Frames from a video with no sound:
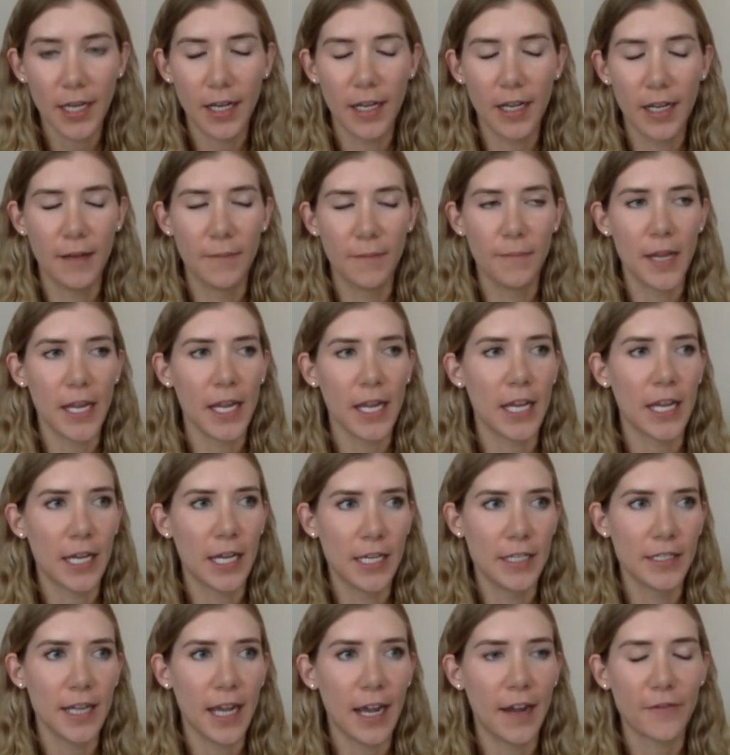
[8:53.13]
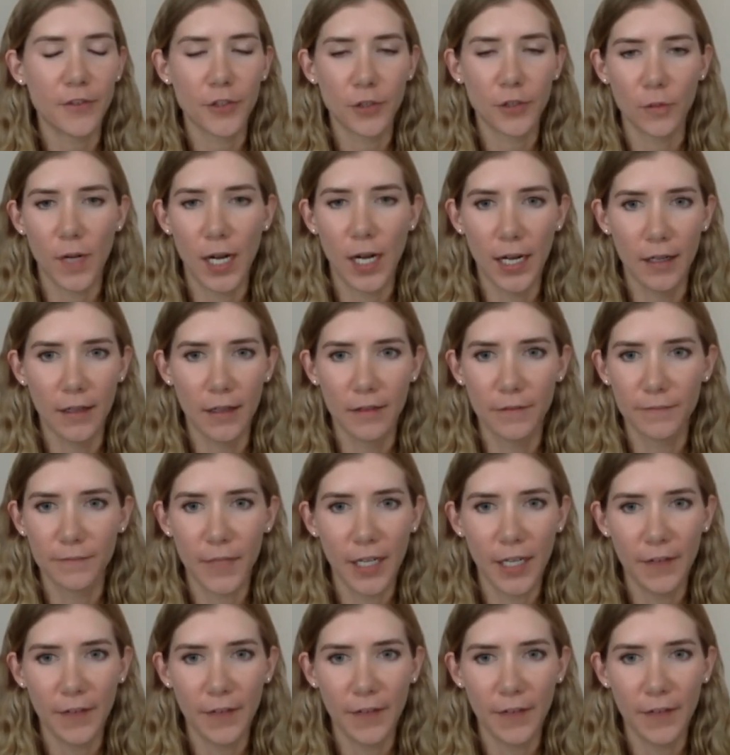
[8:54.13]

Um, and after a while,